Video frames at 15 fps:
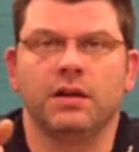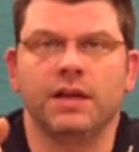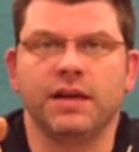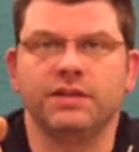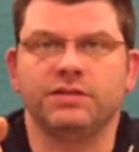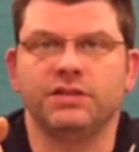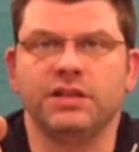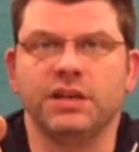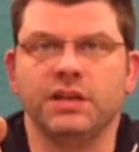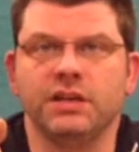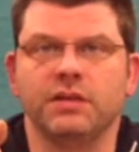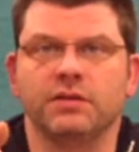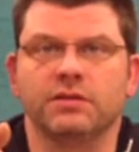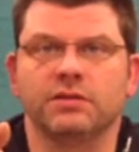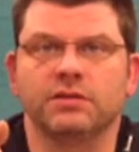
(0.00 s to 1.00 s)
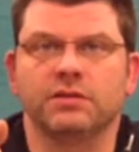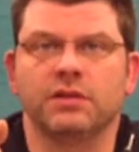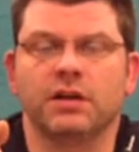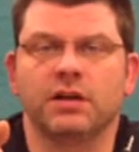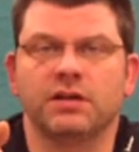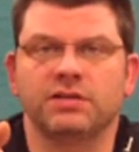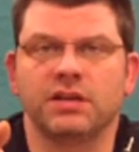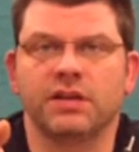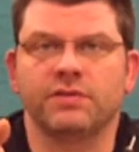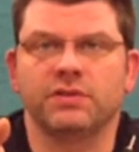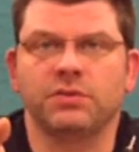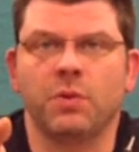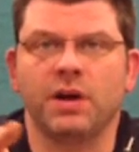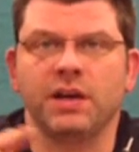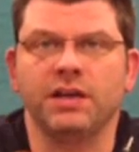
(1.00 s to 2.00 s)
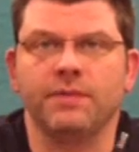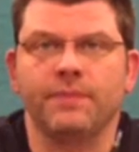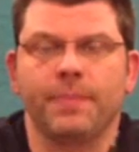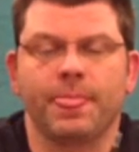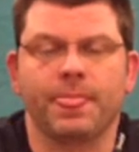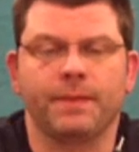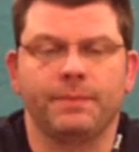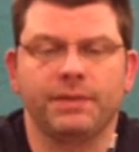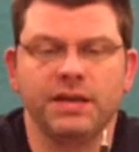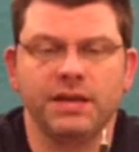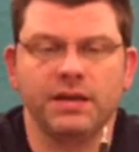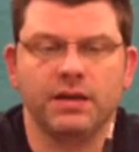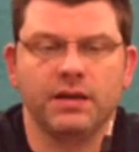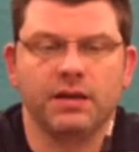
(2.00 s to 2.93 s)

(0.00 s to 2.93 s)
HD 720p,